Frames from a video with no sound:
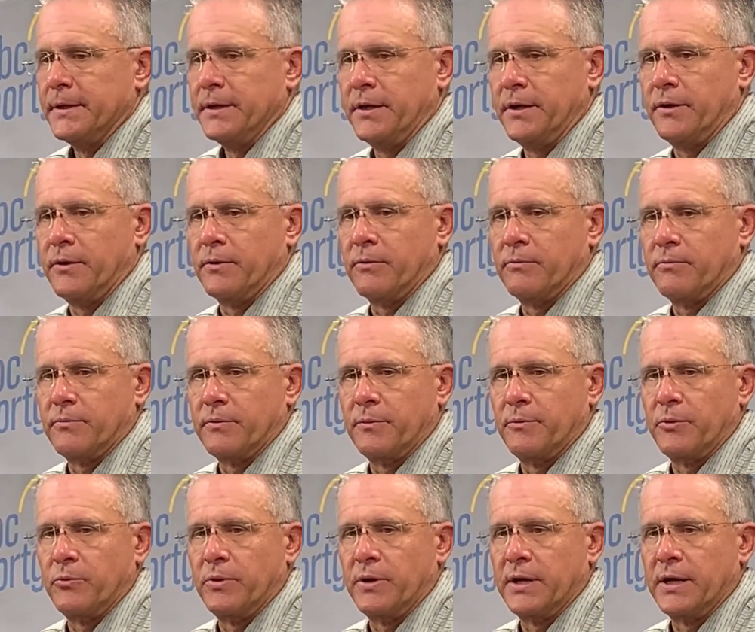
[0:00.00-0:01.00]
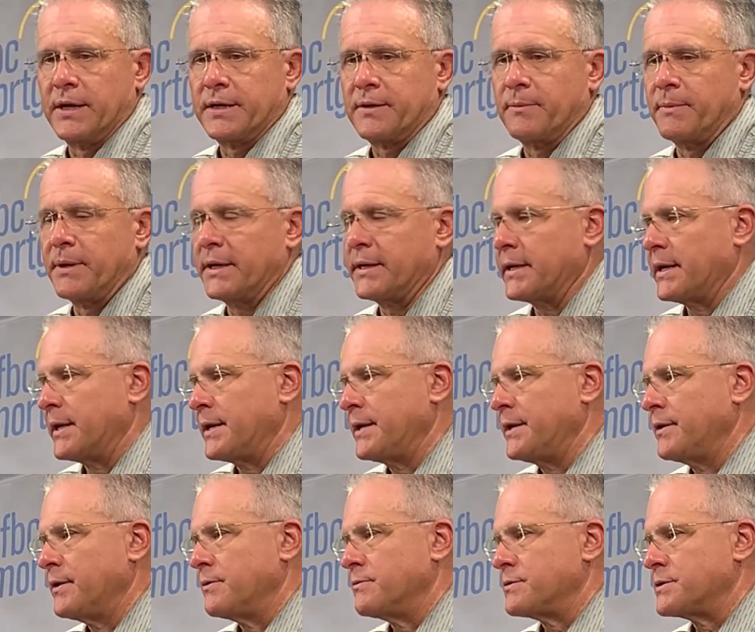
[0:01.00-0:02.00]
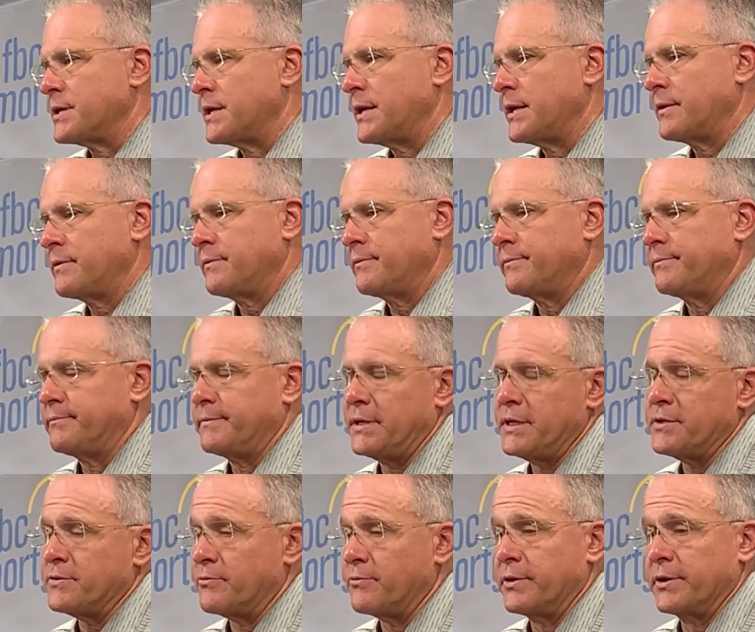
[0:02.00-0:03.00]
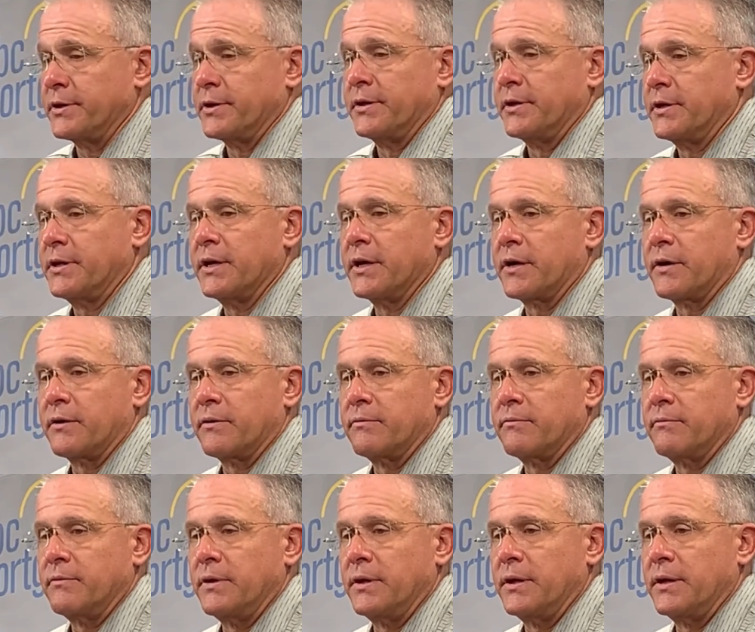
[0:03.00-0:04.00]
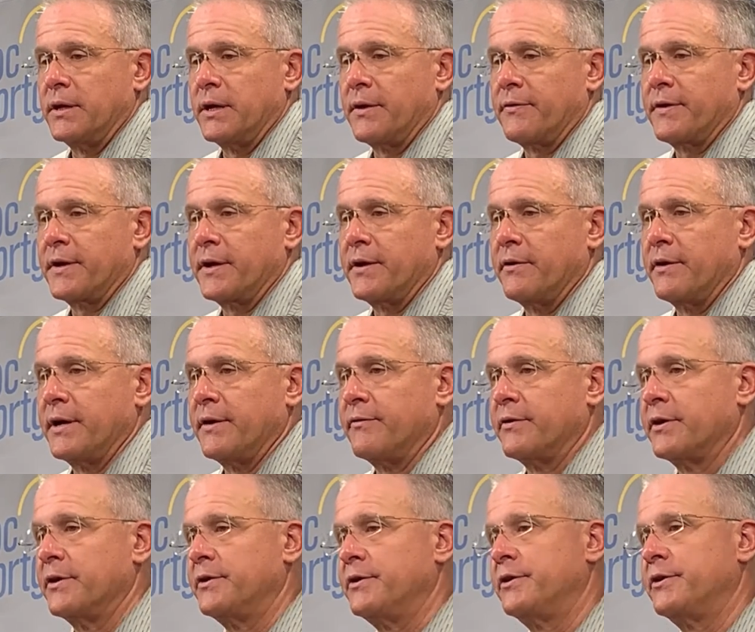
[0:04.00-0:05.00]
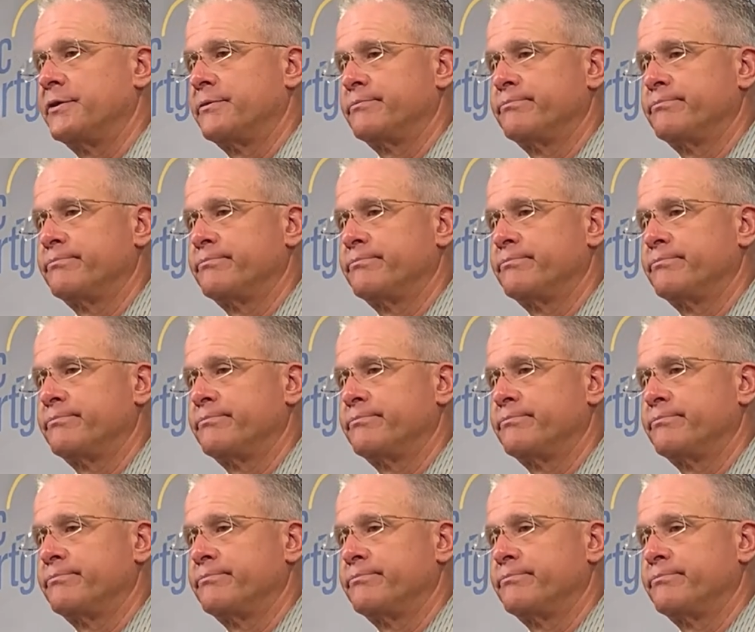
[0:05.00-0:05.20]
And, we'd like to make that. He knows that. And he's a really good kicker, and I think he'll have a good year.